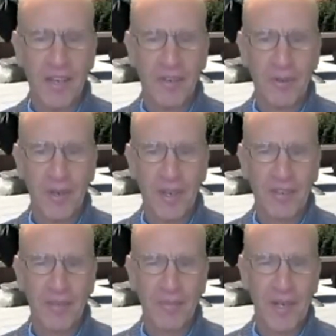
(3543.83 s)
doing a
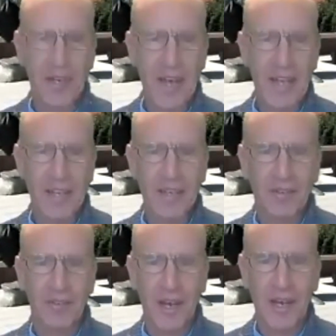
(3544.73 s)
somewhat analogous
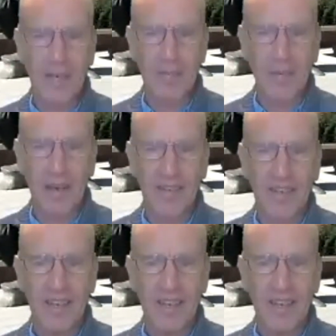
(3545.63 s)
talk about